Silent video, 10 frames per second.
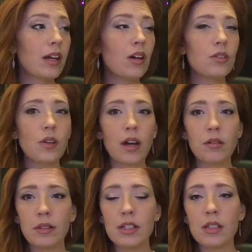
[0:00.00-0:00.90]
how
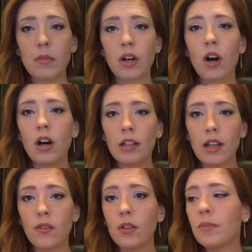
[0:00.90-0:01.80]
to reach them on a heart
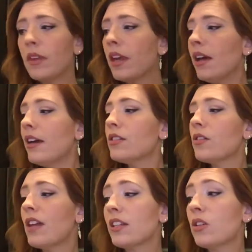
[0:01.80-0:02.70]
level.
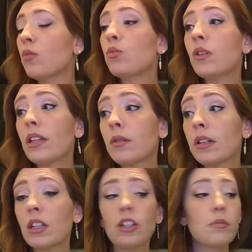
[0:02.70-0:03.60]
So that's a really,
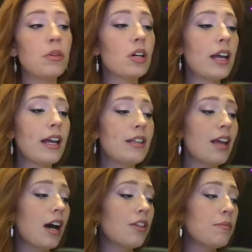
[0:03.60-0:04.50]
really good book. And
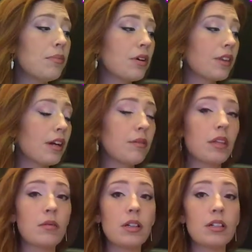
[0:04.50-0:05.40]
the other book that I
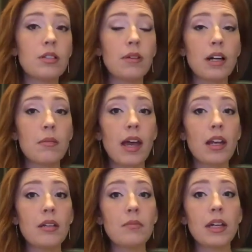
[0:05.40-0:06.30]
really wanted to
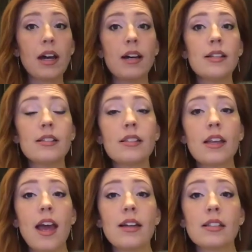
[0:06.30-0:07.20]
recommend, because
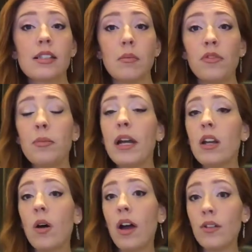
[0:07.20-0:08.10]
as some of you might
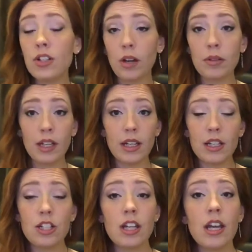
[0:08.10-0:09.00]
know, I have a child with
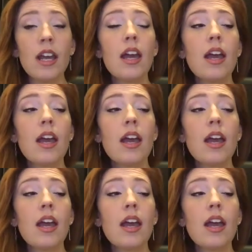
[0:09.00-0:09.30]
ADHD,